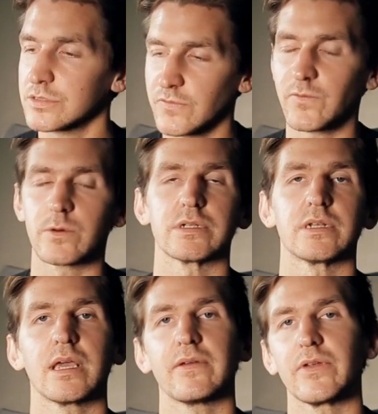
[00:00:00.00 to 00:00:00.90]
So for
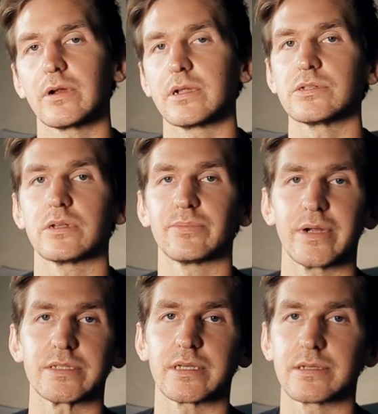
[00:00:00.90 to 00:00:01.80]
today, if you're into
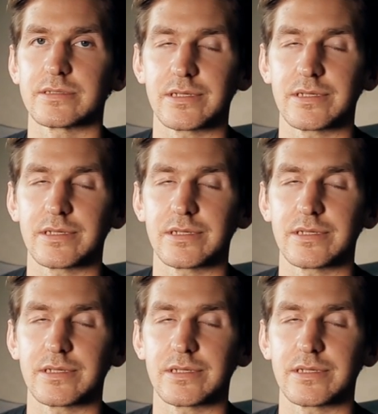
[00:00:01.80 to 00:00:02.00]
depressing,